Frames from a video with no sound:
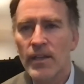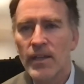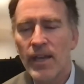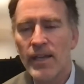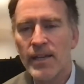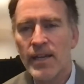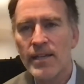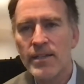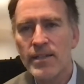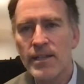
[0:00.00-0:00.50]
in
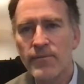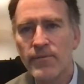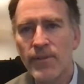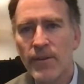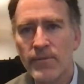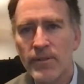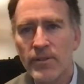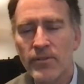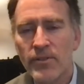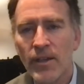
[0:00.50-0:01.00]

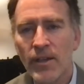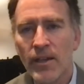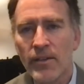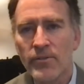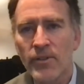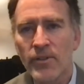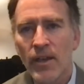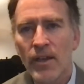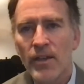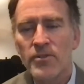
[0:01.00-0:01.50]

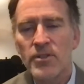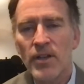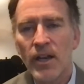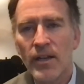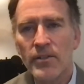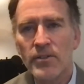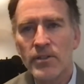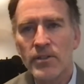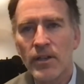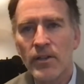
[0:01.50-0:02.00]
1856.
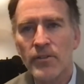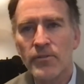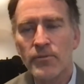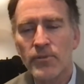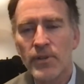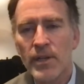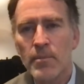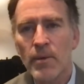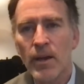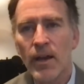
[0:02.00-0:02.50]
John Charles
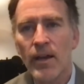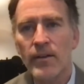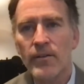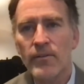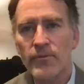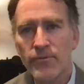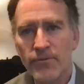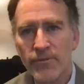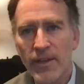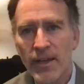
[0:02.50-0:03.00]
Fremont
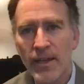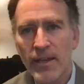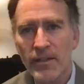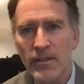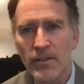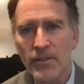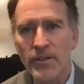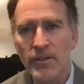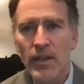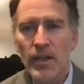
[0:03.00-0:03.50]

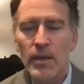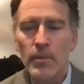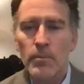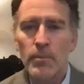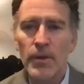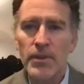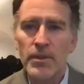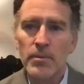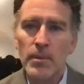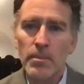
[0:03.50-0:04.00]
failed,
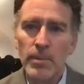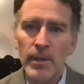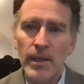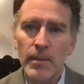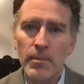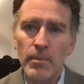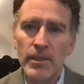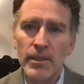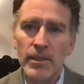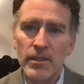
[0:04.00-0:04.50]
but the
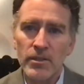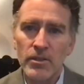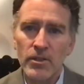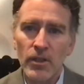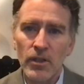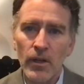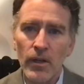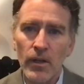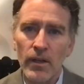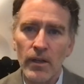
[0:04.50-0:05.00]
Republican
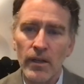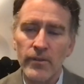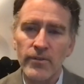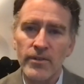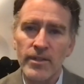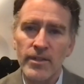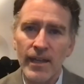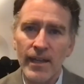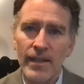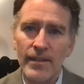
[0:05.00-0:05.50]
cause,
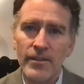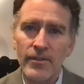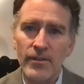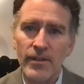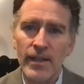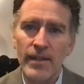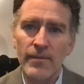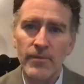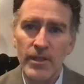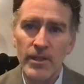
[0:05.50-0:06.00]
the anti
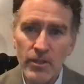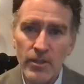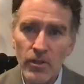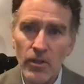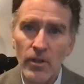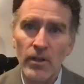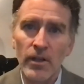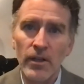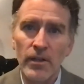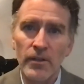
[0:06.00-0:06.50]
slavery
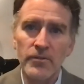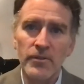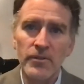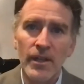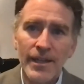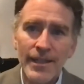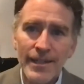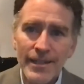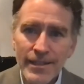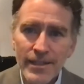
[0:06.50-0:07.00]
cause,
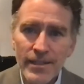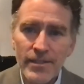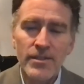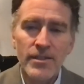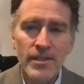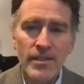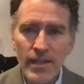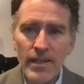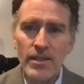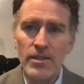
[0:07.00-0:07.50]

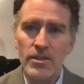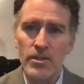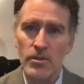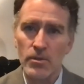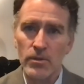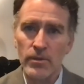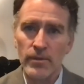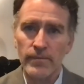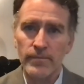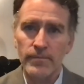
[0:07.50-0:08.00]

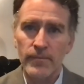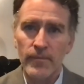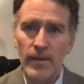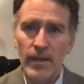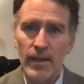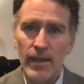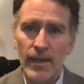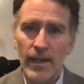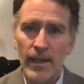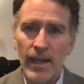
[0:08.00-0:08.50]
continued.
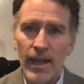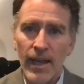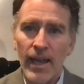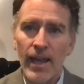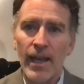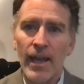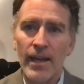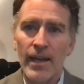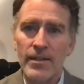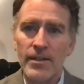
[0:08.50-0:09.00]

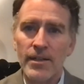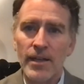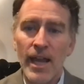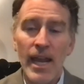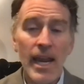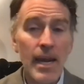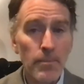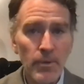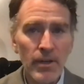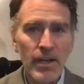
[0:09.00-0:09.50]
And
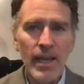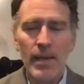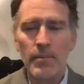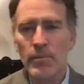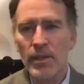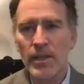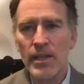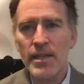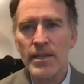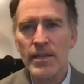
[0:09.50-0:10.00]
Abraham
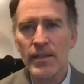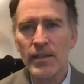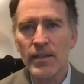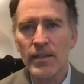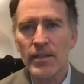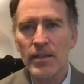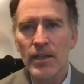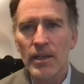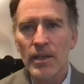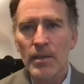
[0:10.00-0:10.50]

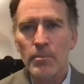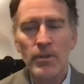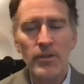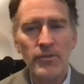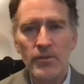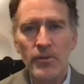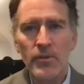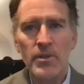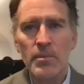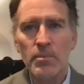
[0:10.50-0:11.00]
Lincoln
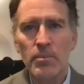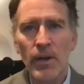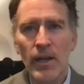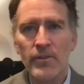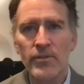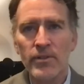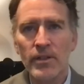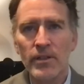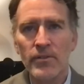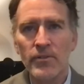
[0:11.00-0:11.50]
pursued the
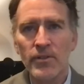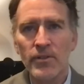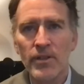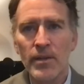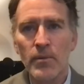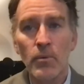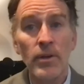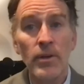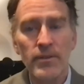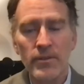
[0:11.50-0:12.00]
presidency
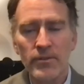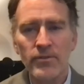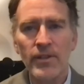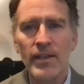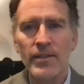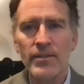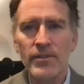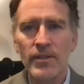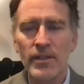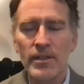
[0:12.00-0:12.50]
with
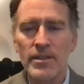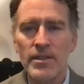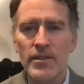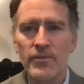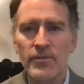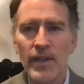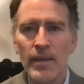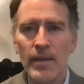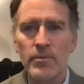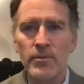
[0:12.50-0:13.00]
essentially the
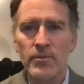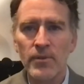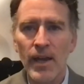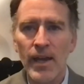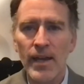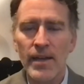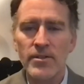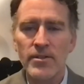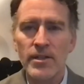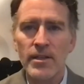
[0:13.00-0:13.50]
same
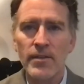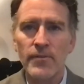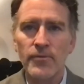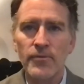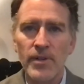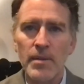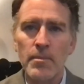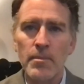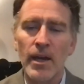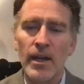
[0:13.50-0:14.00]
strategy that
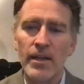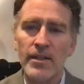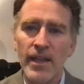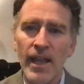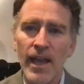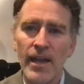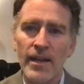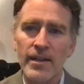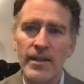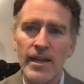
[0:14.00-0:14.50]
Fremont
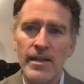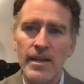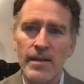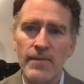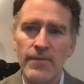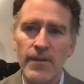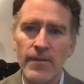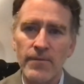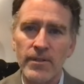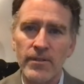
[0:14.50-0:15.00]
had in
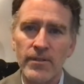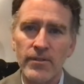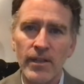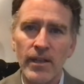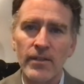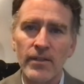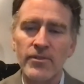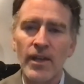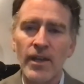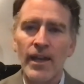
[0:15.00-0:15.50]

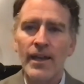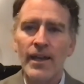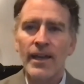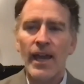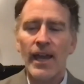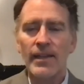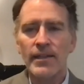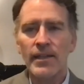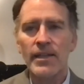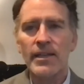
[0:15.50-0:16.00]
1856,
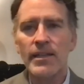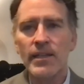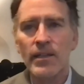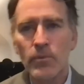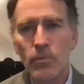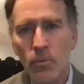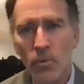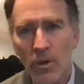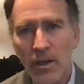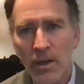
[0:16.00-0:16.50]
and
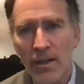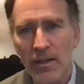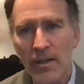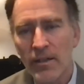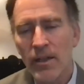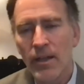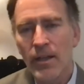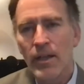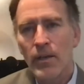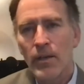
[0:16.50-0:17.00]
Lincoln won,
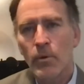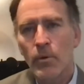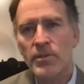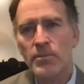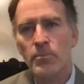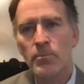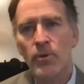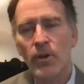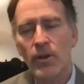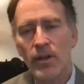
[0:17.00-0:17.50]

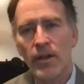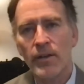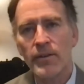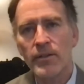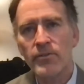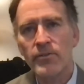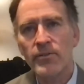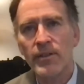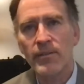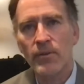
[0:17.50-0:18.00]
which brought on the
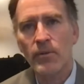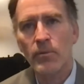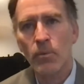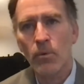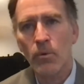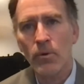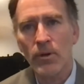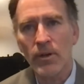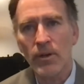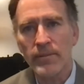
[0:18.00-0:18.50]
Civil
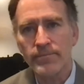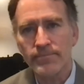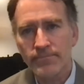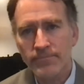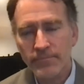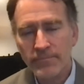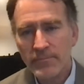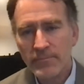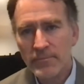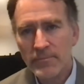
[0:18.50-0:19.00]
War.
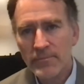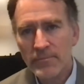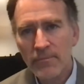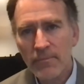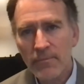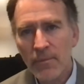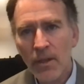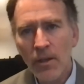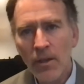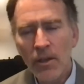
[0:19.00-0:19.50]

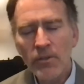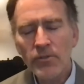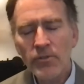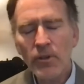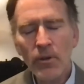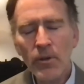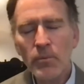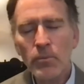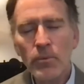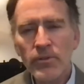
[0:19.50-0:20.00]

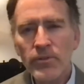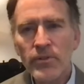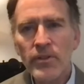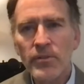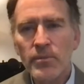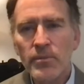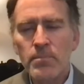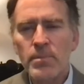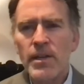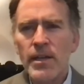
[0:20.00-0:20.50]
So it was
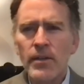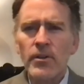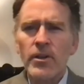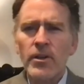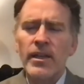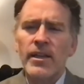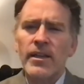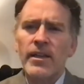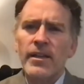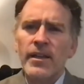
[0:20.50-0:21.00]
this
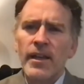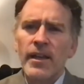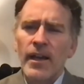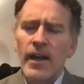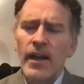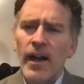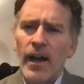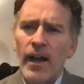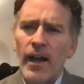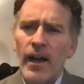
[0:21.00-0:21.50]
period
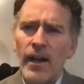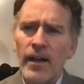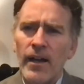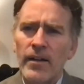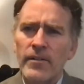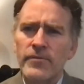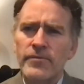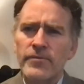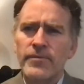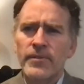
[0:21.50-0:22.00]

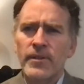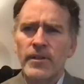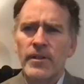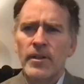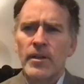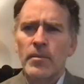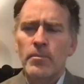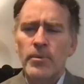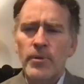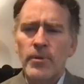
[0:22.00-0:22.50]
of
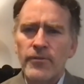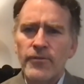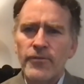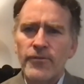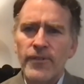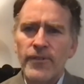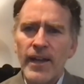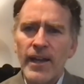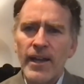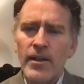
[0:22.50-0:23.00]

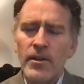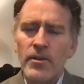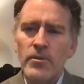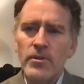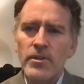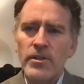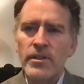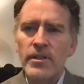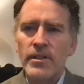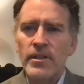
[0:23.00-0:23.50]

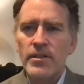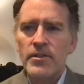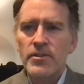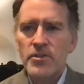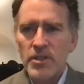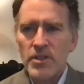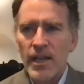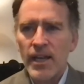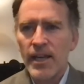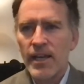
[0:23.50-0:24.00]
profound
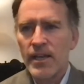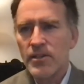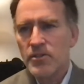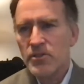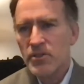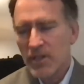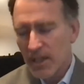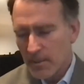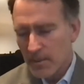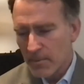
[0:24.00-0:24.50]

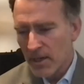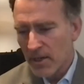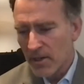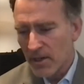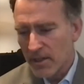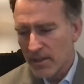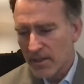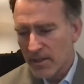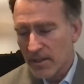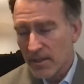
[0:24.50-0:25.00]
change in
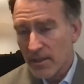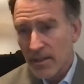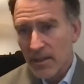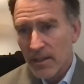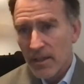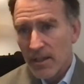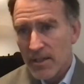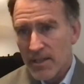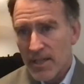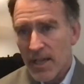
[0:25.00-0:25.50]
America,
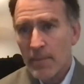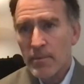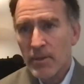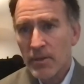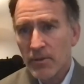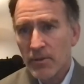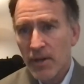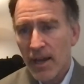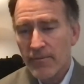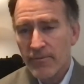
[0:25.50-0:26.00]

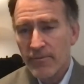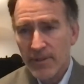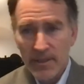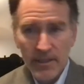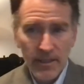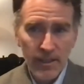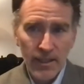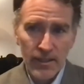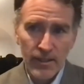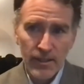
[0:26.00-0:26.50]

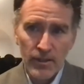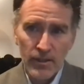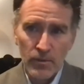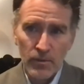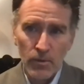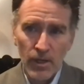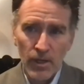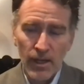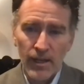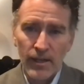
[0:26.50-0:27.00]
demographic and
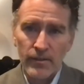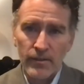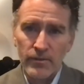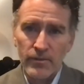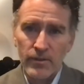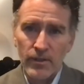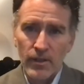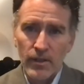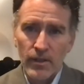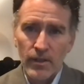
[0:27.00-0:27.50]
otherwise,
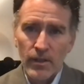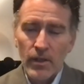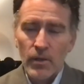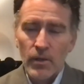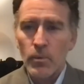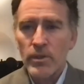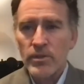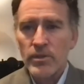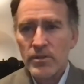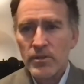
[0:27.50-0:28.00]

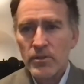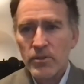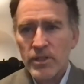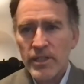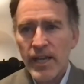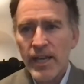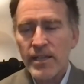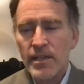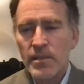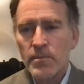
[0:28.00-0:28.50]
which
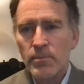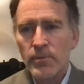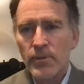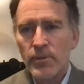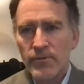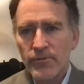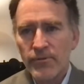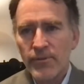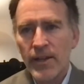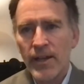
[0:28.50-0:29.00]
created
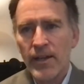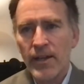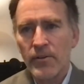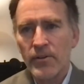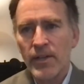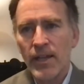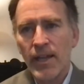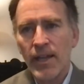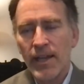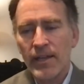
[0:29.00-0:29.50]

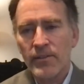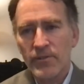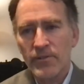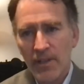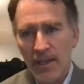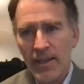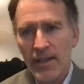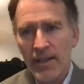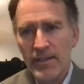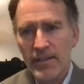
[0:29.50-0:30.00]
profound
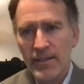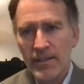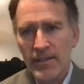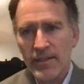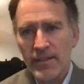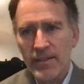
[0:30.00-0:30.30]
anxiety.